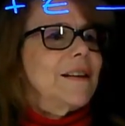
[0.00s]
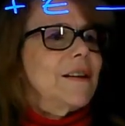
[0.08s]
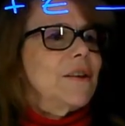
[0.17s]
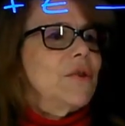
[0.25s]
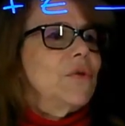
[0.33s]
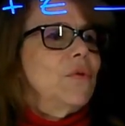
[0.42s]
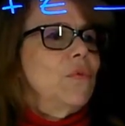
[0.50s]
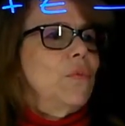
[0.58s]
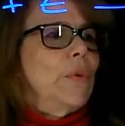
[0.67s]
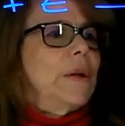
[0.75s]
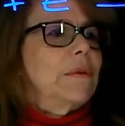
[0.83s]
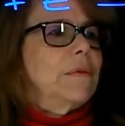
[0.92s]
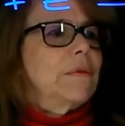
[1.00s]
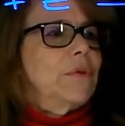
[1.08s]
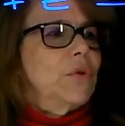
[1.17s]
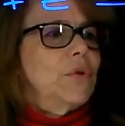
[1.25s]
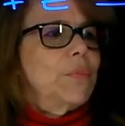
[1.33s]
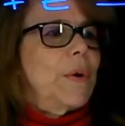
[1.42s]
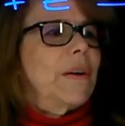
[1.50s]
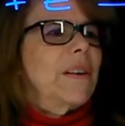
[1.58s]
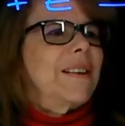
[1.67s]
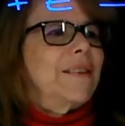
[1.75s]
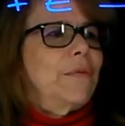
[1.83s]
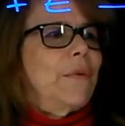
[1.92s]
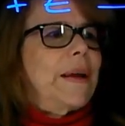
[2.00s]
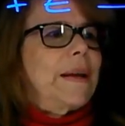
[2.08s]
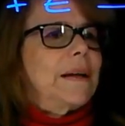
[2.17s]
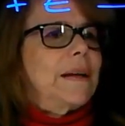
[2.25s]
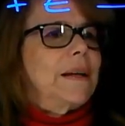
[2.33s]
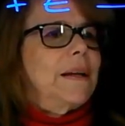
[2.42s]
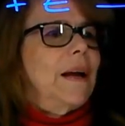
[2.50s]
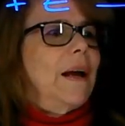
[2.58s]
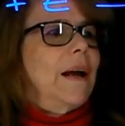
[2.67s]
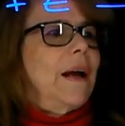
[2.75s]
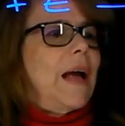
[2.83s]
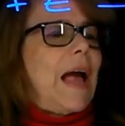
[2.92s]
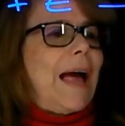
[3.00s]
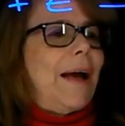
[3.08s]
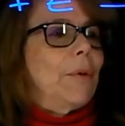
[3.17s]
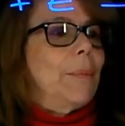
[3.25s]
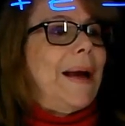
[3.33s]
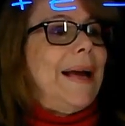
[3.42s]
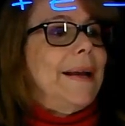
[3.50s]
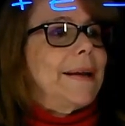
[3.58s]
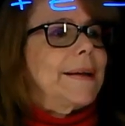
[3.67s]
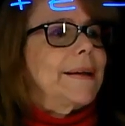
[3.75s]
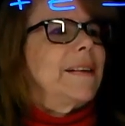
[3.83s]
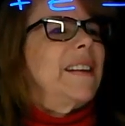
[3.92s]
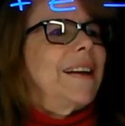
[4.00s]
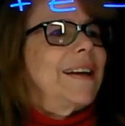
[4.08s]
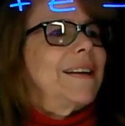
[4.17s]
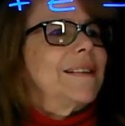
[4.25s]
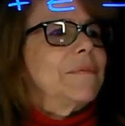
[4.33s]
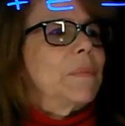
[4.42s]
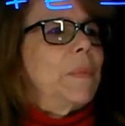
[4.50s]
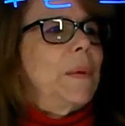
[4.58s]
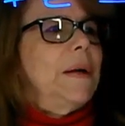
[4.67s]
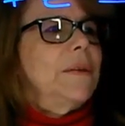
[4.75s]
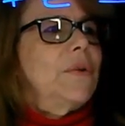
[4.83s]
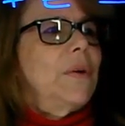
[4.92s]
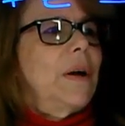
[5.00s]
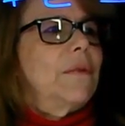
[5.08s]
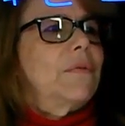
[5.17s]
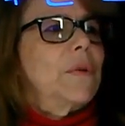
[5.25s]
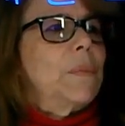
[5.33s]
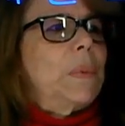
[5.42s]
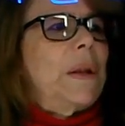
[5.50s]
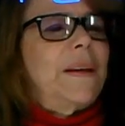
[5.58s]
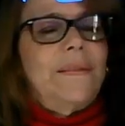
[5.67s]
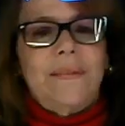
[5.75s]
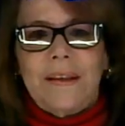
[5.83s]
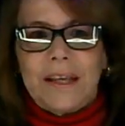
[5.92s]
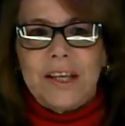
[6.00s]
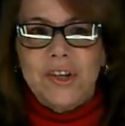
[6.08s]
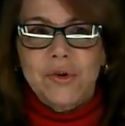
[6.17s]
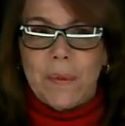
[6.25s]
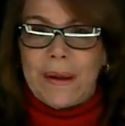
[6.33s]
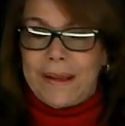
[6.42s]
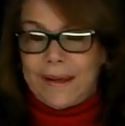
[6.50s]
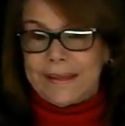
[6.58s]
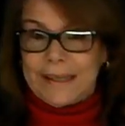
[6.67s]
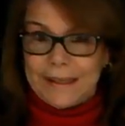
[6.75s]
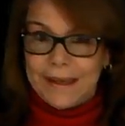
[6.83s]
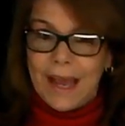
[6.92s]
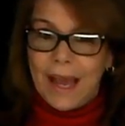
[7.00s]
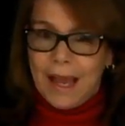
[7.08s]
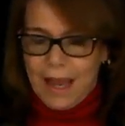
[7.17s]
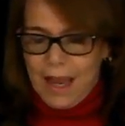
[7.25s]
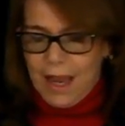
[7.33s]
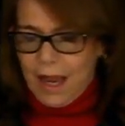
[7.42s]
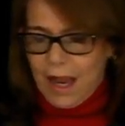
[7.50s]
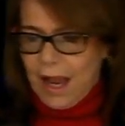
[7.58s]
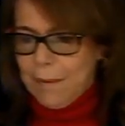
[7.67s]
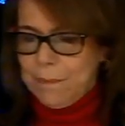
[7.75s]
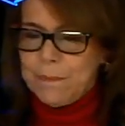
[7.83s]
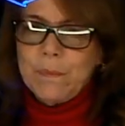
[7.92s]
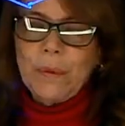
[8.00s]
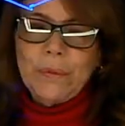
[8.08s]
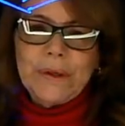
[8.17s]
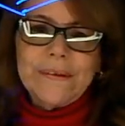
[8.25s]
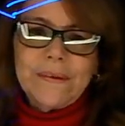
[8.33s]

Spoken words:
your product is finally aromatic again, but you have replaced the H by an E. But what is